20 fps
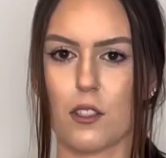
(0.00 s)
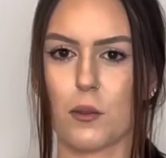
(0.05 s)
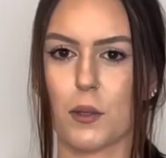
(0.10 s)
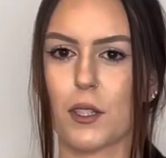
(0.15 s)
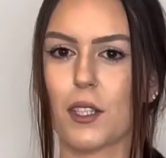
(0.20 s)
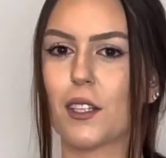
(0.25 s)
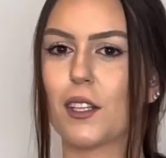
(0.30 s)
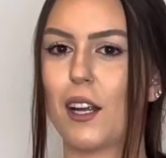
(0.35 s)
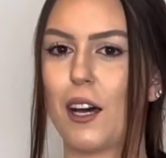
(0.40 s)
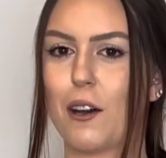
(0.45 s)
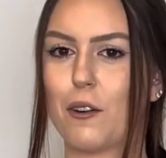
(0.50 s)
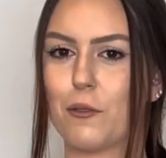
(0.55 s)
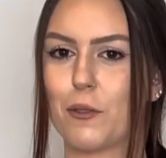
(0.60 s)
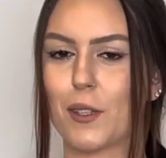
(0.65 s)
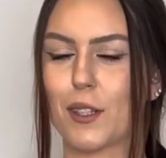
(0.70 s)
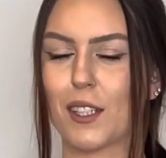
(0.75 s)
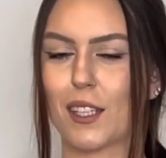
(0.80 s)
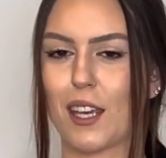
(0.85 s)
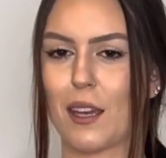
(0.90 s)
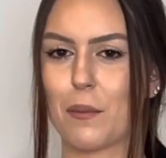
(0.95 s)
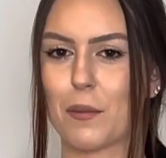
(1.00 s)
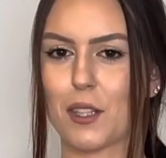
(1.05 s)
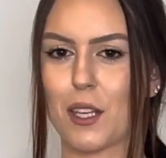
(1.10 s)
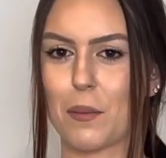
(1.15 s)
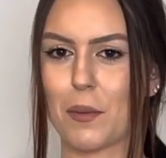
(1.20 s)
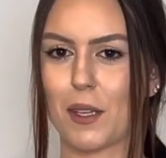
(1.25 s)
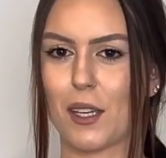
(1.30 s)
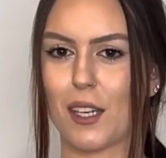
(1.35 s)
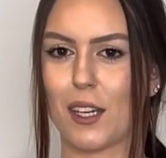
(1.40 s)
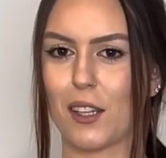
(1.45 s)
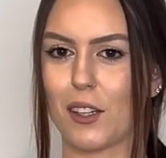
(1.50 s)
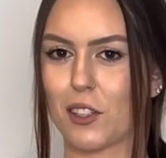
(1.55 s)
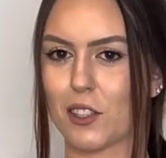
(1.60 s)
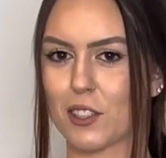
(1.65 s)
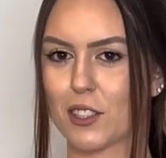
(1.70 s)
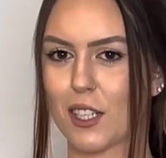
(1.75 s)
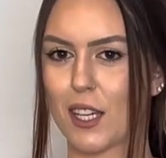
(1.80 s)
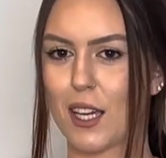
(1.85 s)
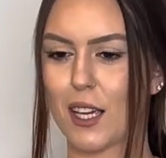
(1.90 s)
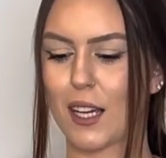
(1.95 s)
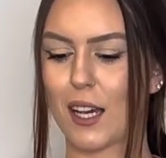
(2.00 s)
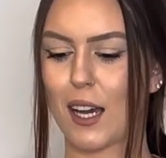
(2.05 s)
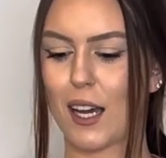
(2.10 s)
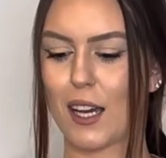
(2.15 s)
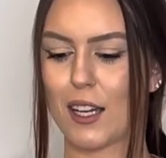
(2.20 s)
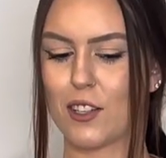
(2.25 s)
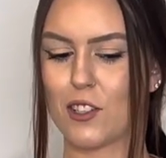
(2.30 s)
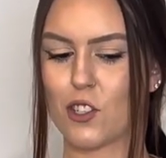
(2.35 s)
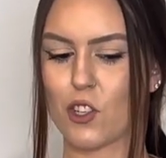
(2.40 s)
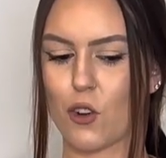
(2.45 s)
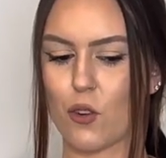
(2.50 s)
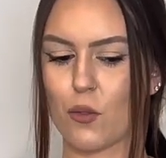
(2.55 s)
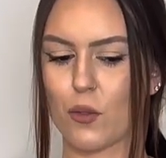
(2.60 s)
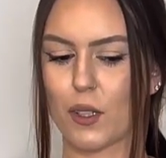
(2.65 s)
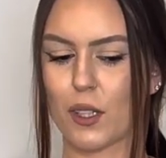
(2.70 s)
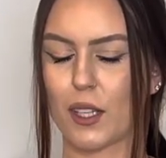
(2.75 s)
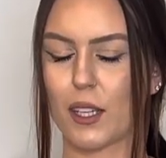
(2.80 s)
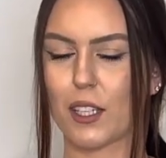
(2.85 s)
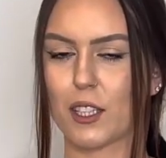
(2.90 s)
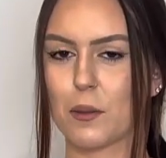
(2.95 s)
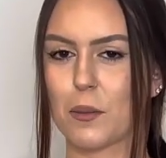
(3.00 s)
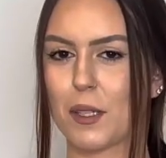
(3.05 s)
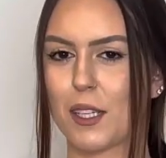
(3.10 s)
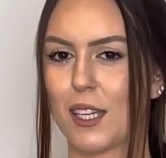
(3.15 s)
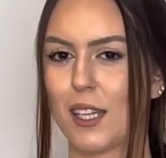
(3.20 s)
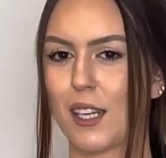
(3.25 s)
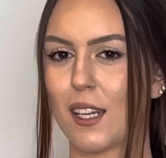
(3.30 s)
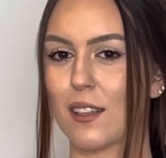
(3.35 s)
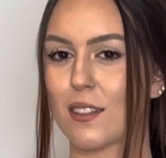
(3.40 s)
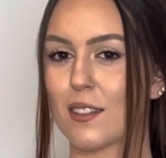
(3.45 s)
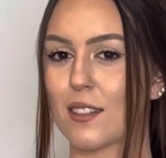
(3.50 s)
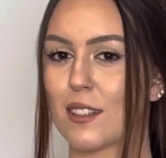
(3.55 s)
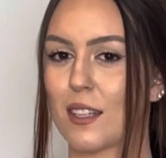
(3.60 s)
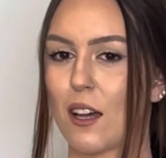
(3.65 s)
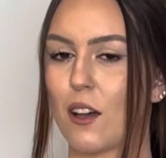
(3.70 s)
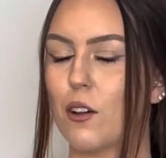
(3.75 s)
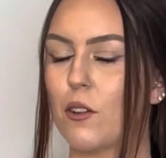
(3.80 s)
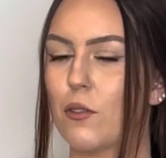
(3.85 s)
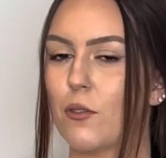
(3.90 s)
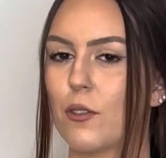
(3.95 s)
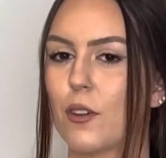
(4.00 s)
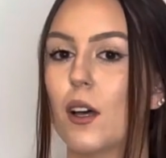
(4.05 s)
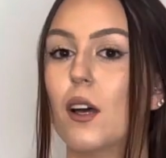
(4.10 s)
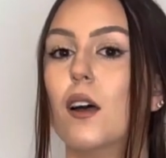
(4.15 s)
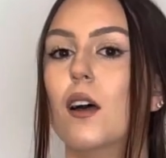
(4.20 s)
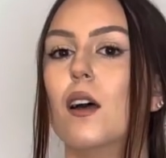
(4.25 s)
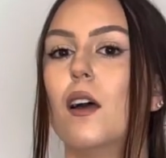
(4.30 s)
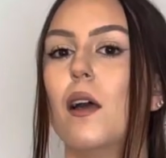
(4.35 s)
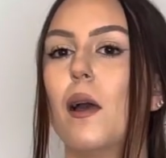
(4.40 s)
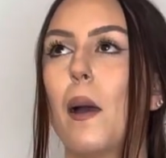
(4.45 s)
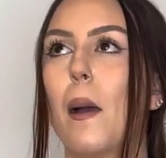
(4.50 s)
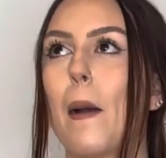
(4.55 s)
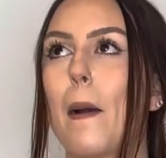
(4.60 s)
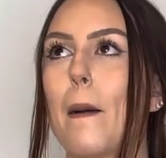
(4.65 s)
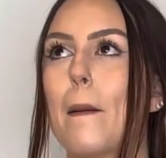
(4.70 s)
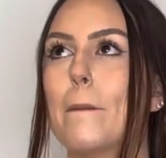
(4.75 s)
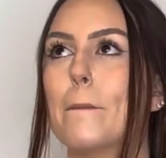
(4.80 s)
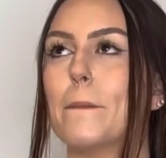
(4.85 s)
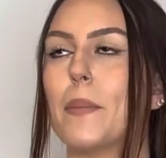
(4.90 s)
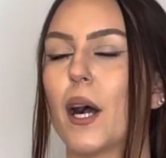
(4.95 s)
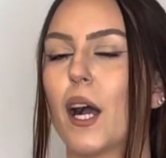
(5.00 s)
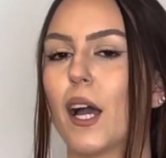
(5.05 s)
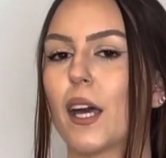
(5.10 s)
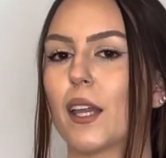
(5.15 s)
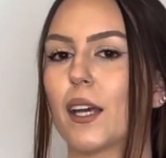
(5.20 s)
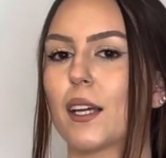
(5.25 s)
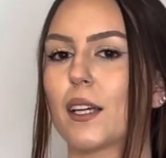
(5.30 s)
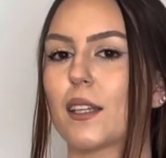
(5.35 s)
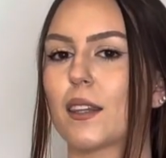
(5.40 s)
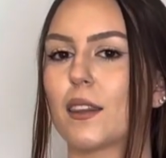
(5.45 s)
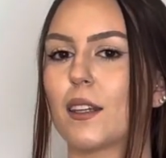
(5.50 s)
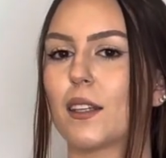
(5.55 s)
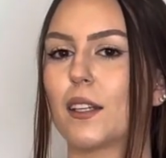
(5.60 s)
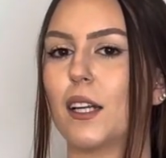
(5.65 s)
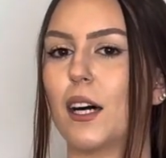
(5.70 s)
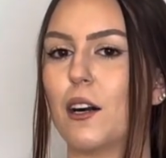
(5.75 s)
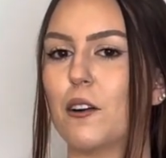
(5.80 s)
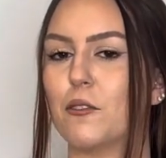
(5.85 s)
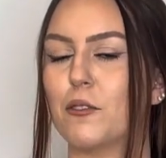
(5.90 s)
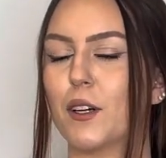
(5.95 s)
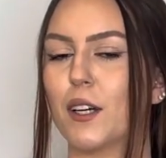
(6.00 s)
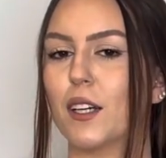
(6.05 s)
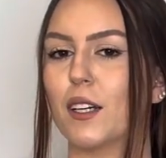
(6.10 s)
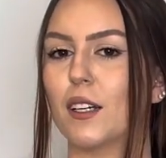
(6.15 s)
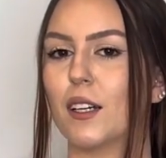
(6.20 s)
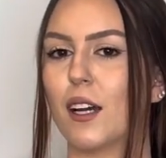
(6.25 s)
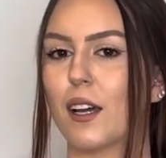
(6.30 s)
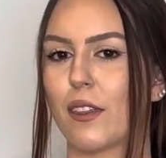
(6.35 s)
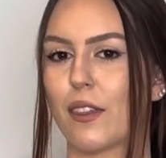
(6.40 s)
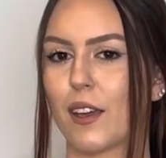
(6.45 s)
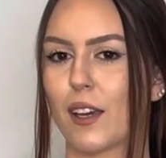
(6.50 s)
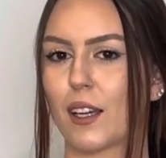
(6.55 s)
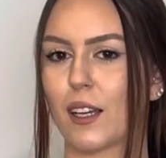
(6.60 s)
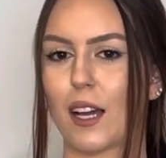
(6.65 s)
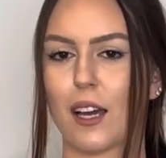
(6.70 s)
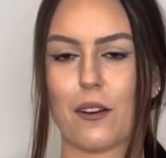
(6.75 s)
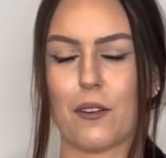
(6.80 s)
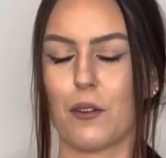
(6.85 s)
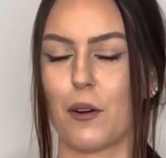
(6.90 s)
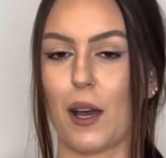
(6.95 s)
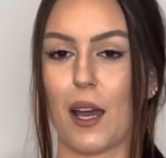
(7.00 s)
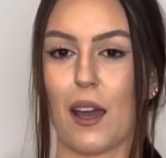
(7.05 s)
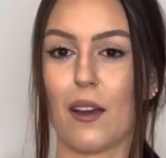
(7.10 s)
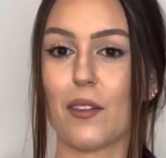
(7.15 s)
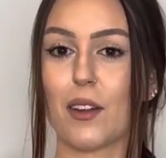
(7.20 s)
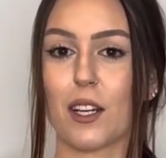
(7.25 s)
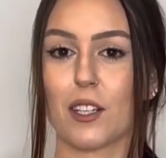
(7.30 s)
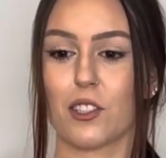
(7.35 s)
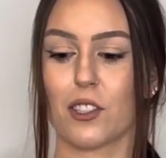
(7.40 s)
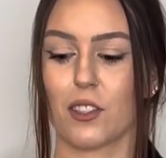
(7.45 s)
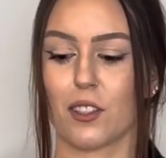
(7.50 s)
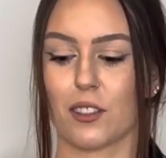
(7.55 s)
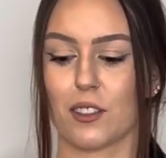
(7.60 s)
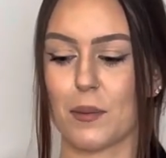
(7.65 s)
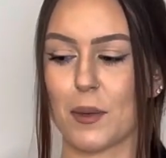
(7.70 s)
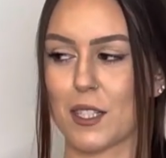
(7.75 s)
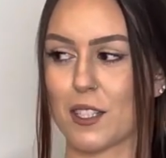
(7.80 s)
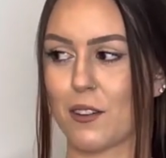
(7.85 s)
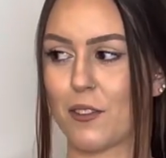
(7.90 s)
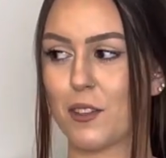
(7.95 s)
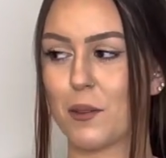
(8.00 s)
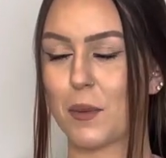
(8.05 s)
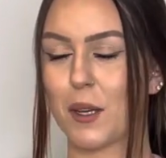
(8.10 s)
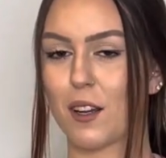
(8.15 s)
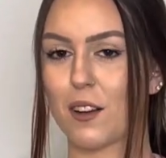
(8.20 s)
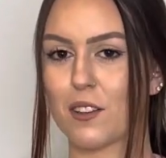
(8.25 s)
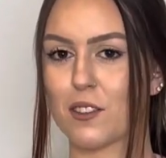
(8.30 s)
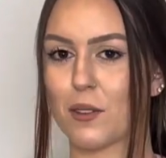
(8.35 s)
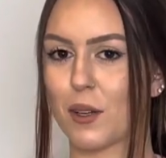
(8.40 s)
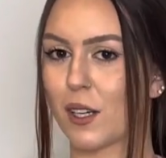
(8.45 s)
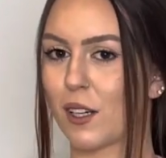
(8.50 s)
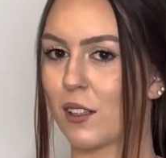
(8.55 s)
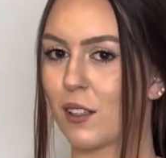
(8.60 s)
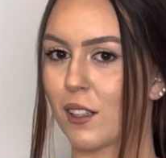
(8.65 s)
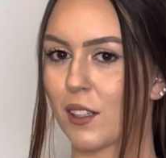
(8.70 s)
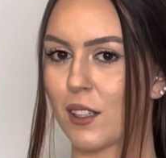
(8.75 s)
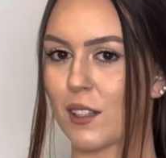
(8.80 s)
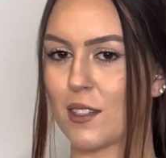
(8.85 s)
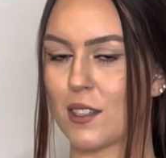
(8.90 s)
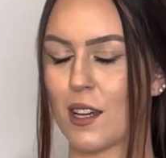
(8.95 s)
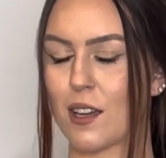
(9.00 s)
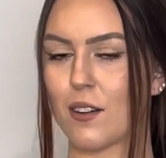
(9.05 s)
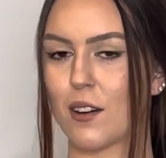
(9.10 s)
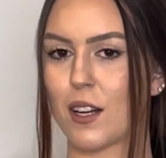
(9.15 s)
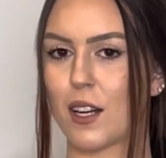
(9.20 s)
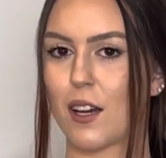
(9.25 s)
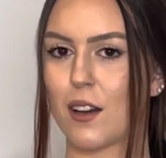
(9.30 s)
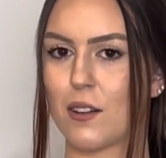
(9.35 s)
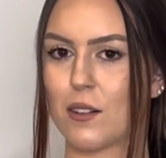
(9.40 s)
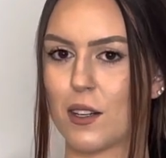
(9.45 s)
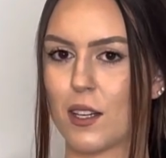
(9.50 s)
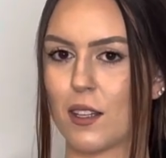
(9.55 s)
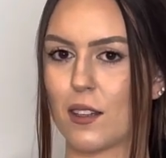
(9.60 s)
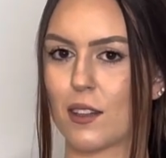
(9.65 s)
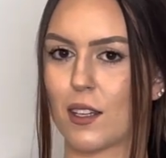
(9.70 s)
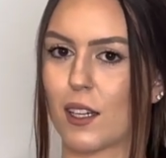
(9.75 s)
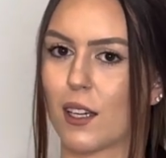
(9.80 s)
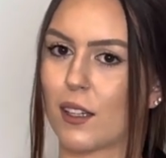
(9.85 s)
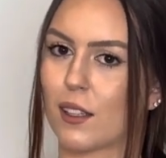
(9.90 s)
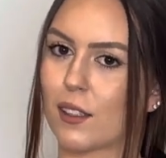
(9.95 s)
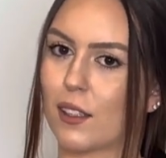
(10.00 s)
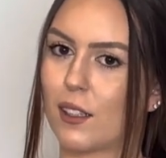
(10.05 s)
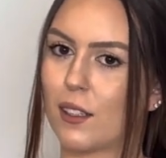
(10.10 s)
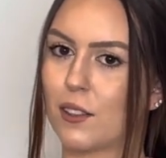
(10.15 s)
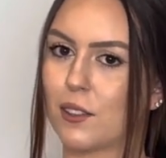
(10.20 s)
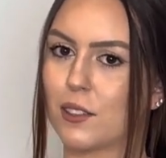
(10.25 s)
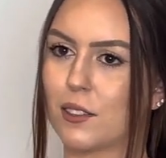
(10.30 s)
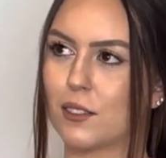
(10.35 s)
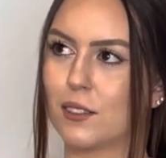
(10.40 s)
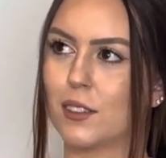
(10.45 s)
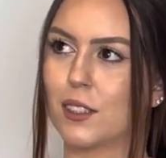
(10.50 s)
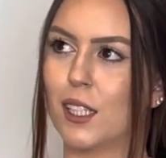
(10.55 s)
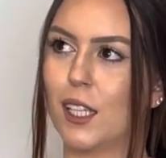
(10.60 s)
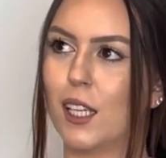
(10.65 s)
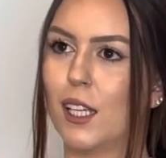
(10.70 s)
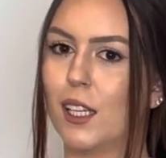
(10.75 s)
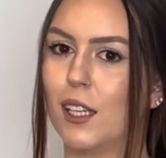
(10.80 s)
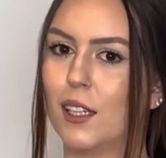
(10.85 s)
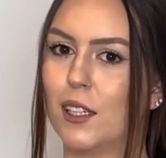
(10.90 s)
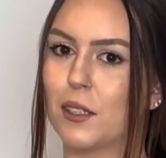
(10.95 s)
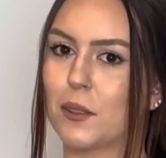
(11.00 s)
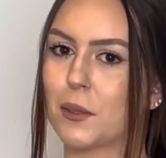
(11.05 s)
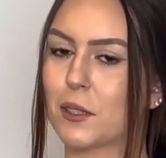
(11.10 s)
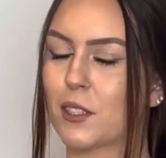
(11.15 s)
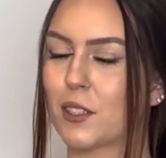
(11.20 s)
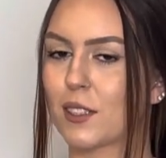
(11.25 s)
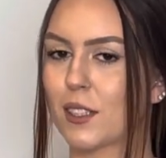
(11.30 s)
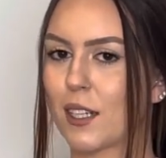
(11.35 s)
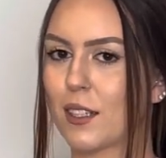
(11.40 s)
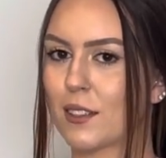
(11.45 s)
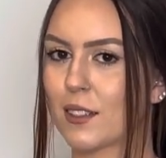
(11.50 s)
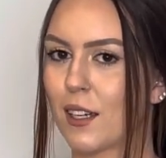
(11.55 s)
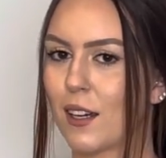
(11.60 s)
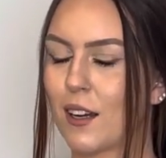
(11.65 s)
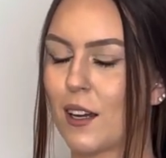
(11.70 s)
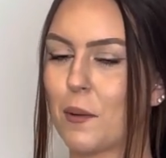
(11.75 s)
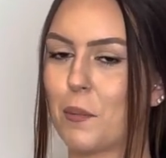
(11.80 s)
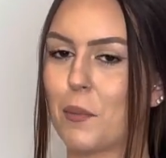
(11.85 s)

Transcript: what the little outfit that came with that bikini looks like. I don't really like the bikini itself, but I like the little outfit, I think. I don't know, I haven't actually looked at myself in the mirror, so I could look insane right now and think I look cute, which is kind of scary,